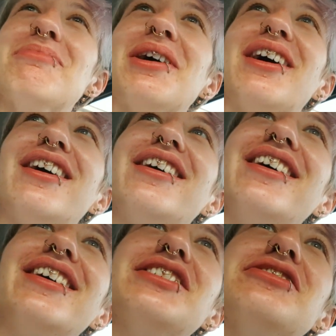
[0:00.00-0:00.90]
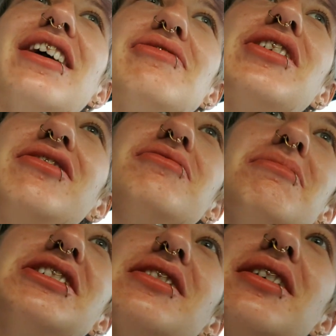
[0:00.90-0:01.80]
but they've given
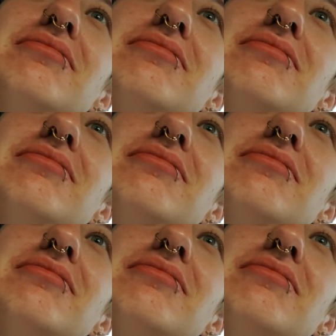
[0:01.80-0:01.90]
me some.